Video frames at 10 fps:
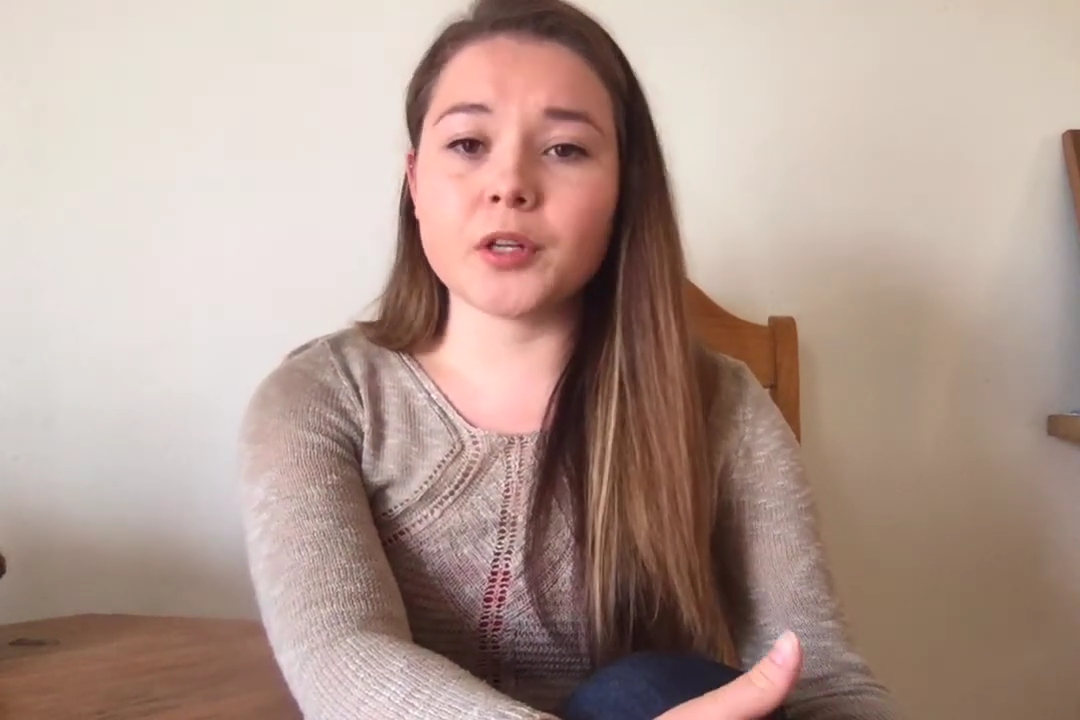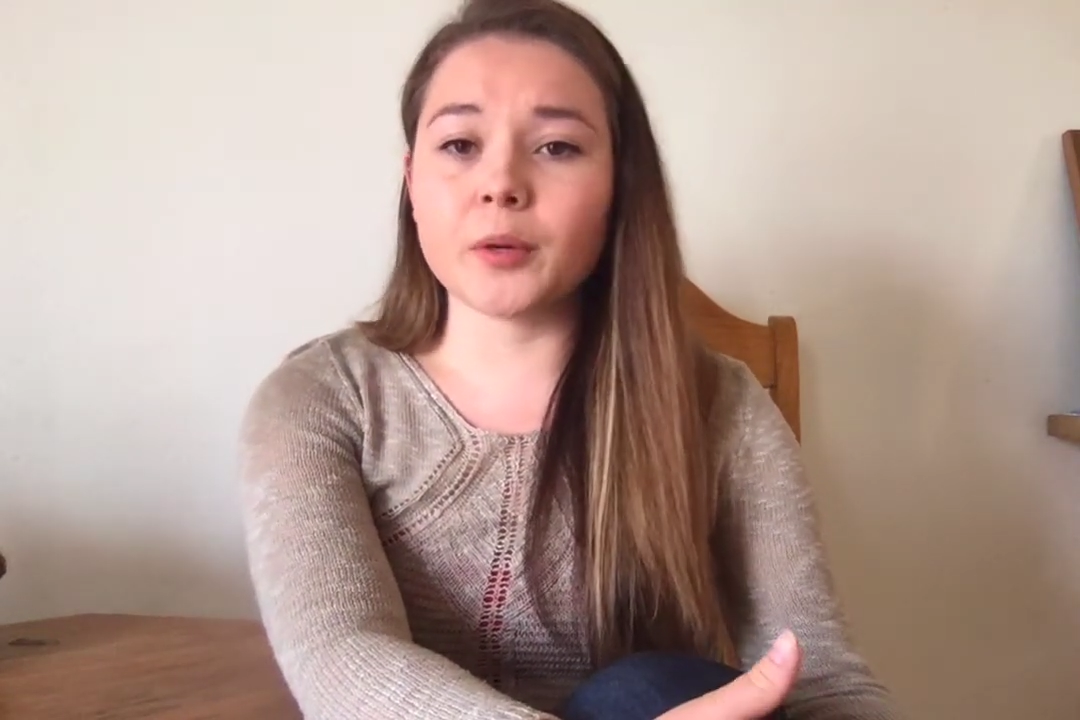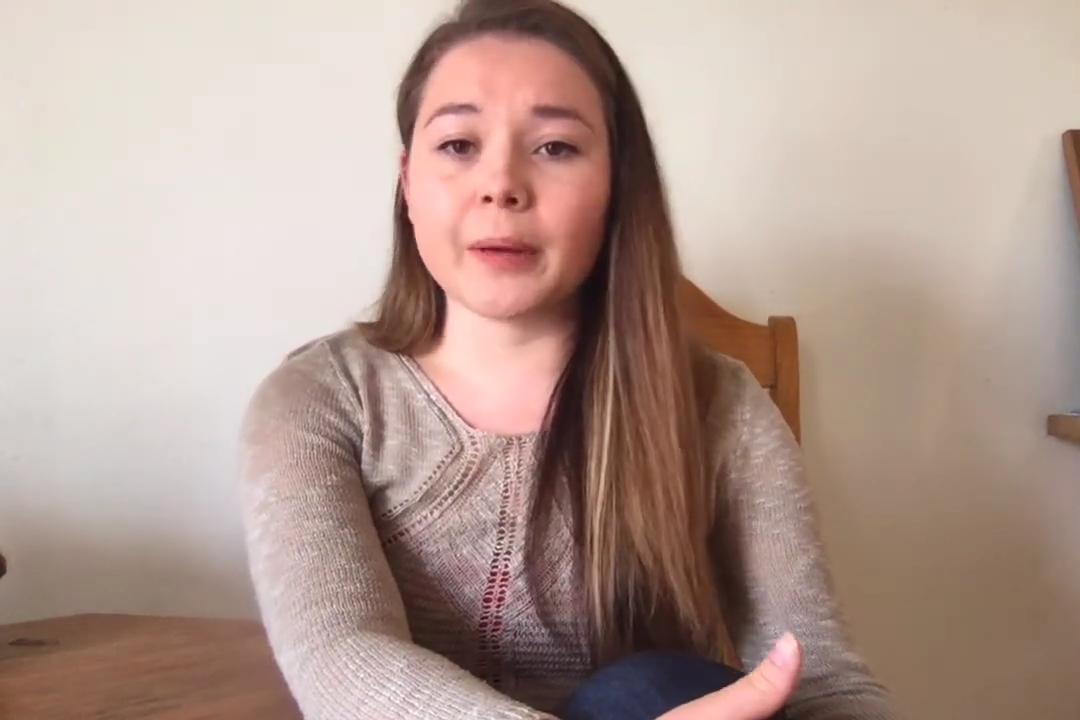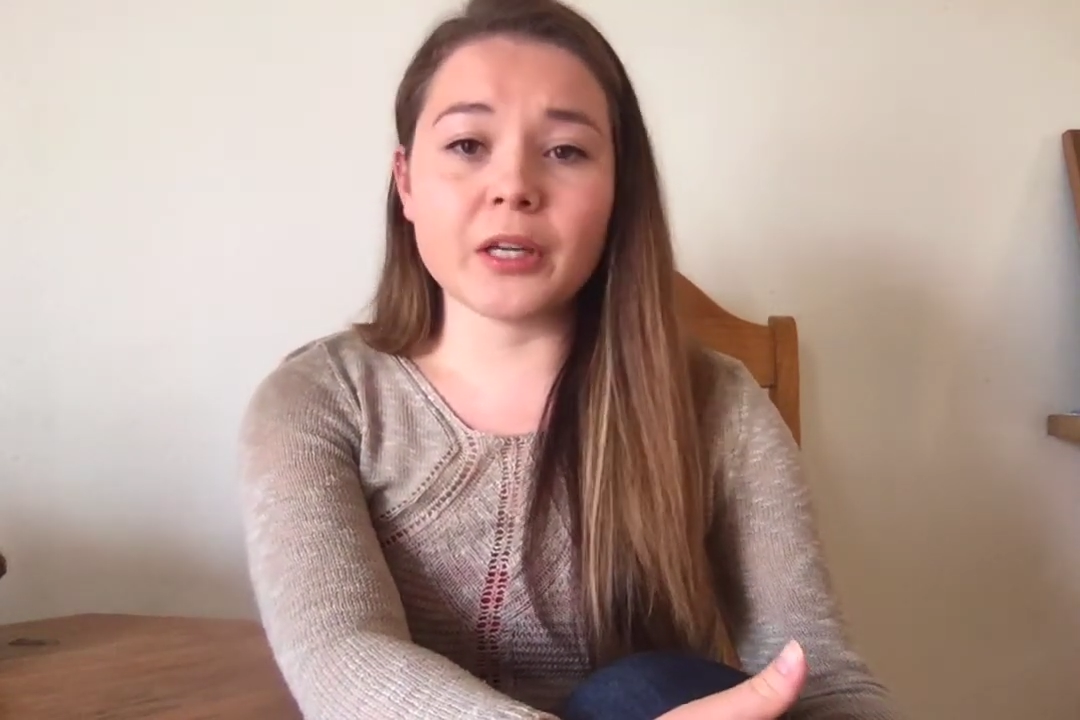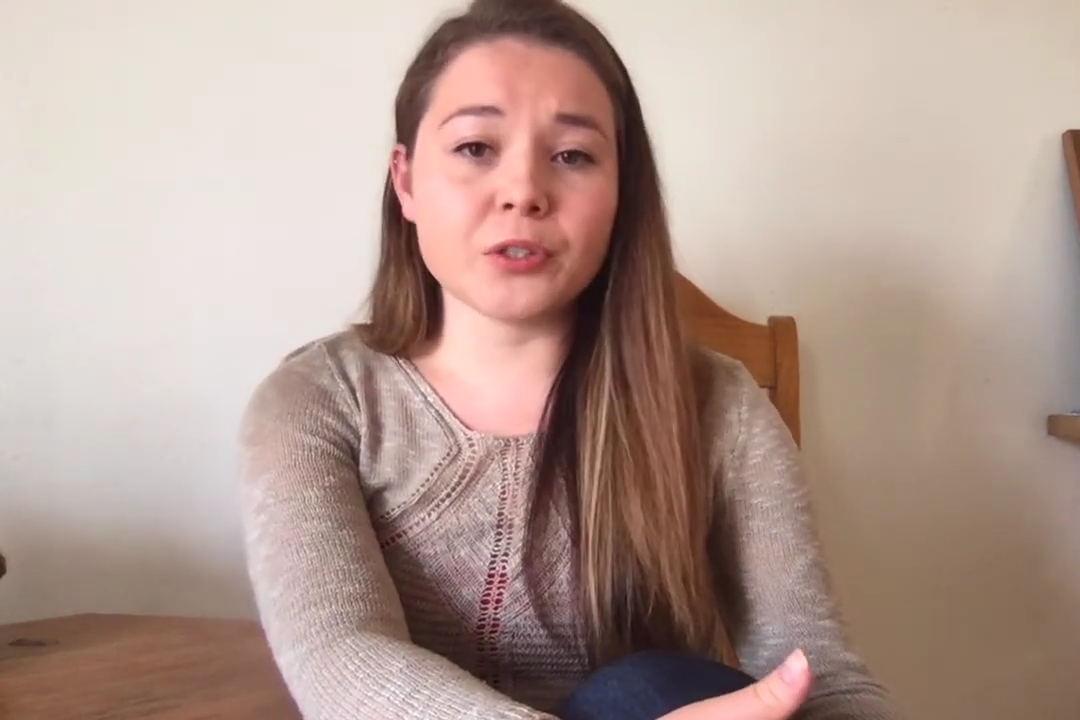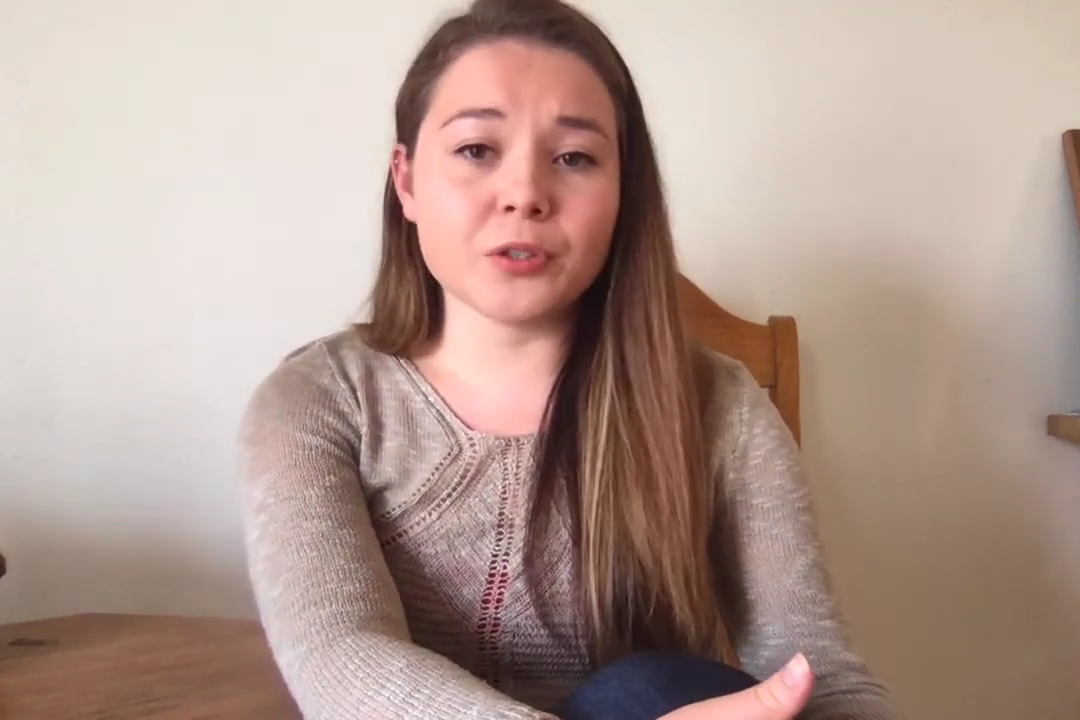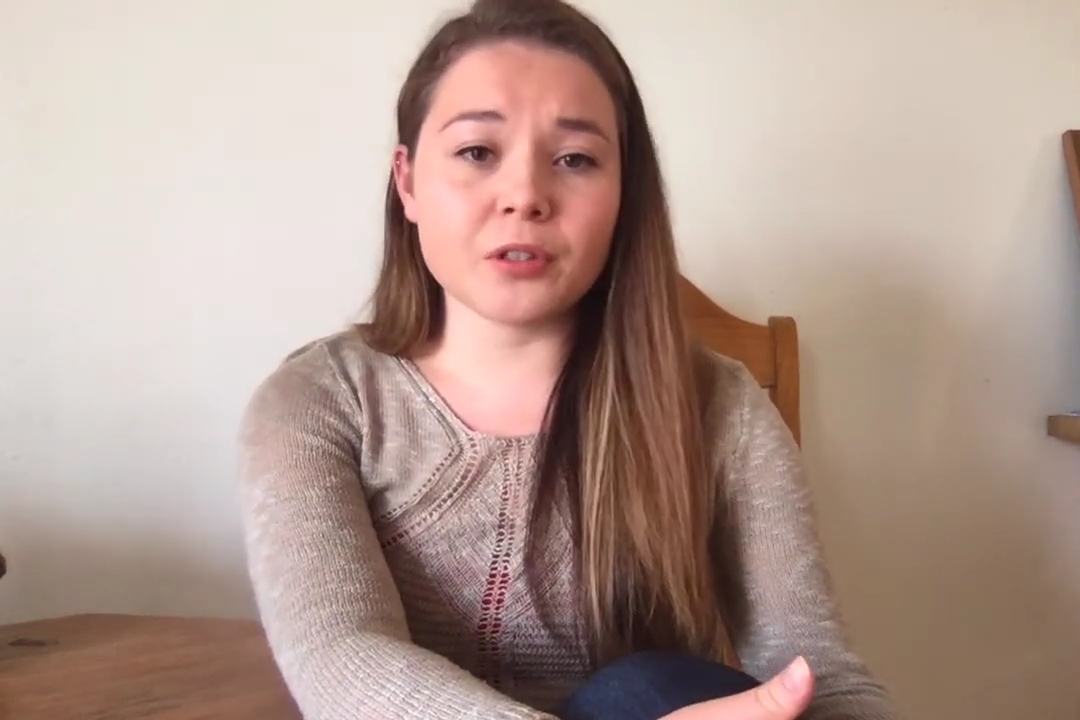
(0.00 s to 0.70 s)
our patients,